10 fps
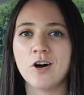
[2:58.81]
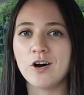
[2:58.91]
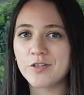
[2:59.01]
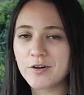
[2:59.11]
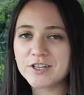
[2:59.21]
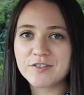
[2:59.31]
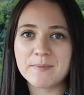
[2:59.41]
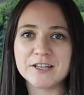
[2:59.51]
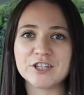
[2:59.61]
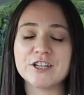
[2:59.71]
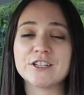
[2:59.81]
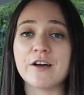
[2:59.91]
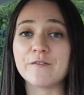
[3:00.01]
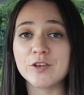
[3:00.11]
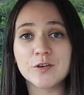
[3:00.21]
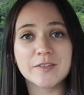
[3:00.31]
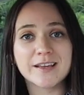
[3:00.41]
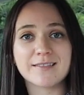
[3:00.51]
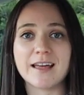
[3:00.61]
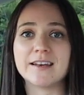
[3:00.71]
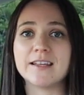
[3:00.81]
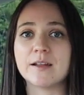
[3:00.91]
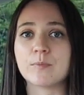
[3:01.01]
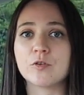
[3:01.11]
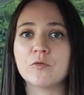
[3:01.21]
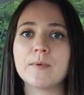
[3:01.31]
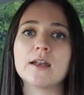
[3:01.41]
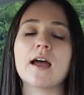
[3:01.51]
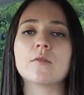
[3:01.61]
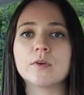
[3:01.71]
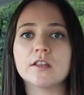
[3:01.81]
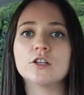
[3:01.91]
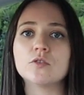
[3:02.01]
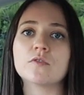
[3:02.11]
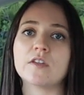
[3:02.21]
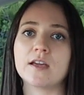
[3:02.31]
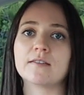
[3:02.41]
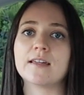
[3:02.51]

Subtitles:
Although I just mentioned a few things that need improvement, I really do think